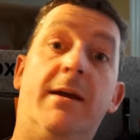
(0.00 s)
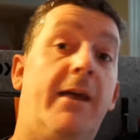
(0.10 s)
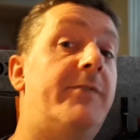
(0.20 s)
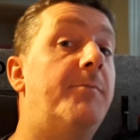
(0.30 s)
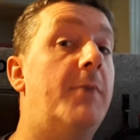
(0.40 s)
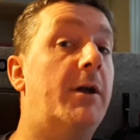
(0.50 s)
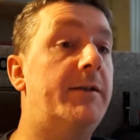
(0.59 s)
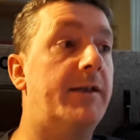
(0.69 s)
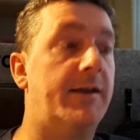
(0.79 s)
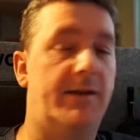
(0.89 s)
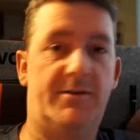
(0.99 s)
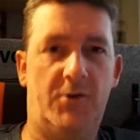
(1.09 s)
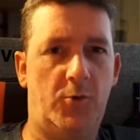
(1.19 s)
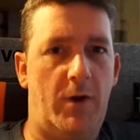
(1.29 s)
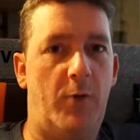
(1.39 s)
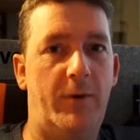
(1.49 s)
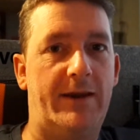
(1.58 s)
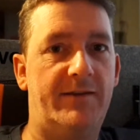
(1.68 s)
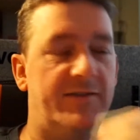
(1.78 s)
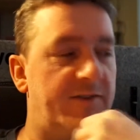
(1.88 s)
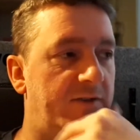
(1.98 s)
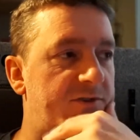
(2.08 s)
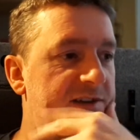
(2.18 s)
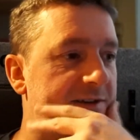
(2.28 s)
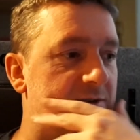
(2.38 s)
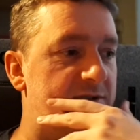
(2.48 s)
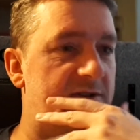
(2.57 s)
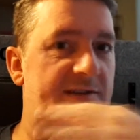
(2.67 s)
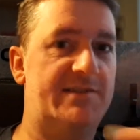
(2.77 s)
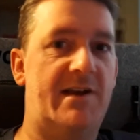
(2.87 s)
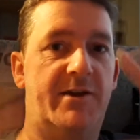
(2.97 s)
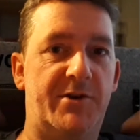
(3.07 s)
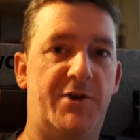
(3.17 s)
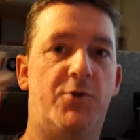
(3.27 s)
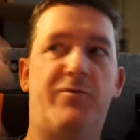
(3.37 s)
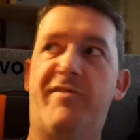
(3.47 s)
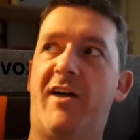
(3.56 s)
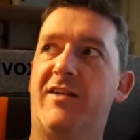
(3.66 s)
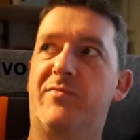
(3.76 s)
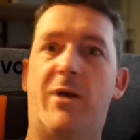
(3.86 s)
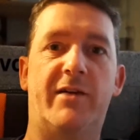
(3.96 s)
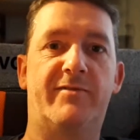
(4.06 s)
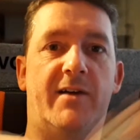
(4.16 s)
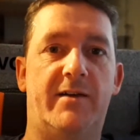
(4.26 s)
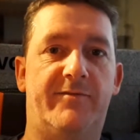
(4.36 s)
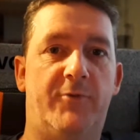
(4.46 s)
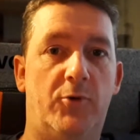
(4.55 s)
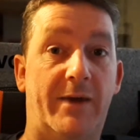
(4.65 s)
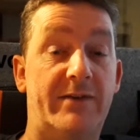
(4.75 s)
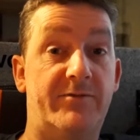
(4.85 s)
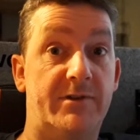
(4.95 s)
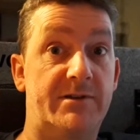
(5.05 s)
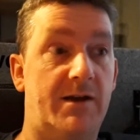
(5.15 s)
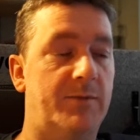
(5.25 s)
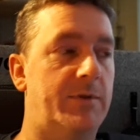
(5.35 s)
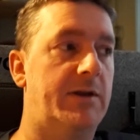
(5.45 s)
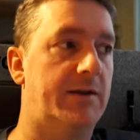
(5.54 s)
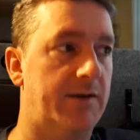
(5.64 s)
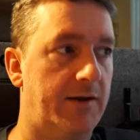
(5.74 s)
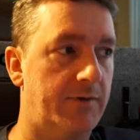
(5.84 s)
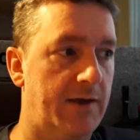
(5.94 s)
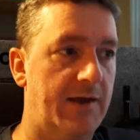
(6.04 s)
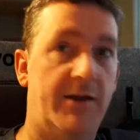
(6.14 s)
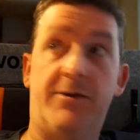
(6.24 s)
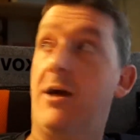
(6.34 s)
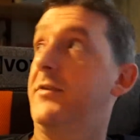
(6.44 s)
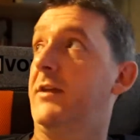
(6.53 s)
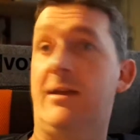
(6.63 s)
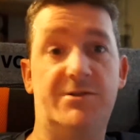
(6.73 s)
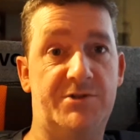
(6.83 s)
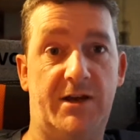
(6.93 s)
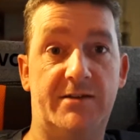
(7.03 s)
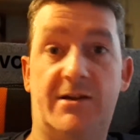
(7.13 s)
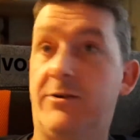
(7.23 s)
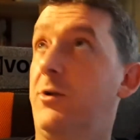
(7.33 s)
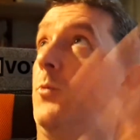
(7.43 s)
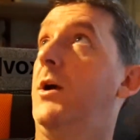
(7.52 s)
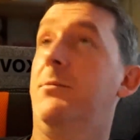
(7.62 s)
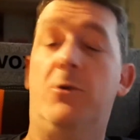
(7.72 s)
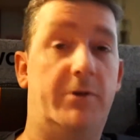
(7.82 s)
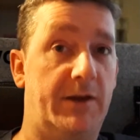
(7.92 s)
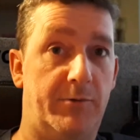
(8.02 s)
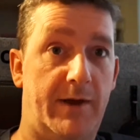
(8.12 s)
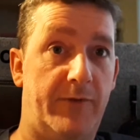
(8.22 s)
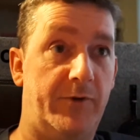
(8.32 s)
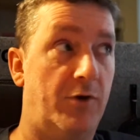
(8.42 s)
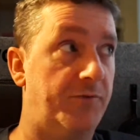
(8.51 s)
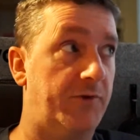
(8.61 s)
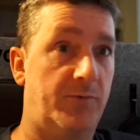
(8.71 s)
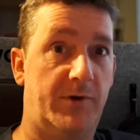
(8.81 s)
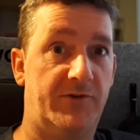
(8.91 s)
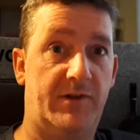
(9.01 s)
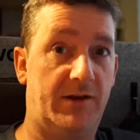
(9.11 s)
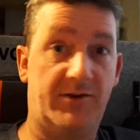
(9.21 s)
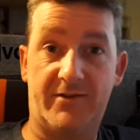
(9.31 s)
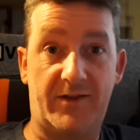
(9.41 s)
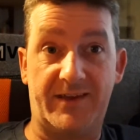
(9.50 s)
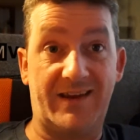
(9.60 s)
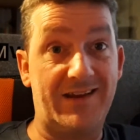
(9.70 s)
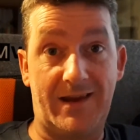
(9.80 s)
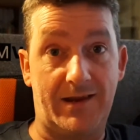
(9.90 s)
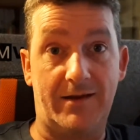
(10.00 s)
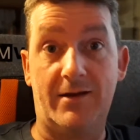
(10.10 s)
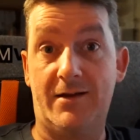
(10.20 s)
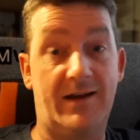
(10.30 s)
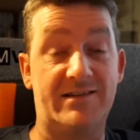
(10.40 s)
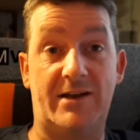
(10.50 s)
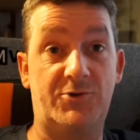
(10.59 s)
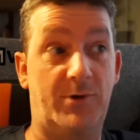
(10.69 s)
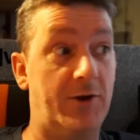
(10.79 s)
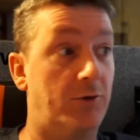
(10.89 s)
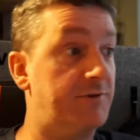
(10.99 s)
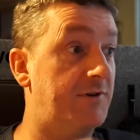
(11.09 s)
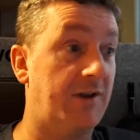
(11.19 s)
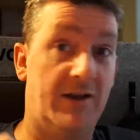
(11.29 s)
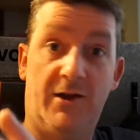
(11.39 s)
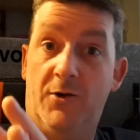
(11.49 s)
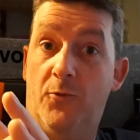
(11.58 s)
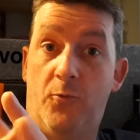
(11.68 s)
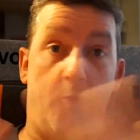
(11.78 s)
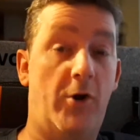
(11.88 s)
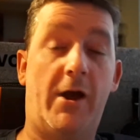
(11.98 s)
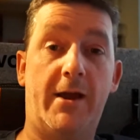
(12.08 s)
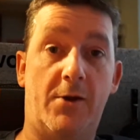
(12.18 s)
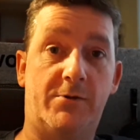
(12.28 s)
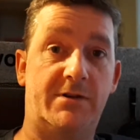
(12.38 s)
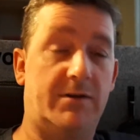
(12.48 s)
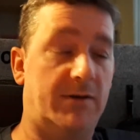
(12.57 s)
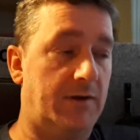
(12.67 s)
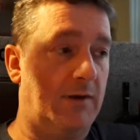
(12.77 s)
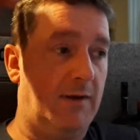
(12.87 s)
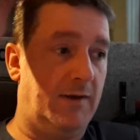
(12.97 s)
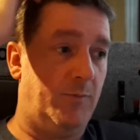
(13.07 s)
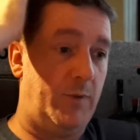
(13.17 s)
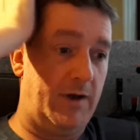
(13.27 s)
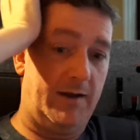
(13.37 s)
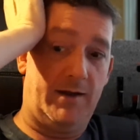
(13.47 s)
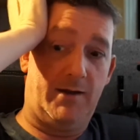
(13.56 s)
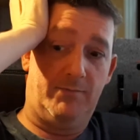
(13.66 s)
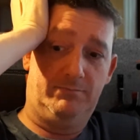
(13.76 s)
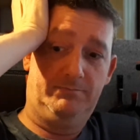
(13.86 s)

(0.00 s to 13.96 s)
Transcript: It's Monday. It's not quite a week since I've seen you, so this is our new 5x5 format for the time being now. Nothing has changed. I don't know why I'm looking around the office when I say that, because nothing in here has actually altered one iota. But, for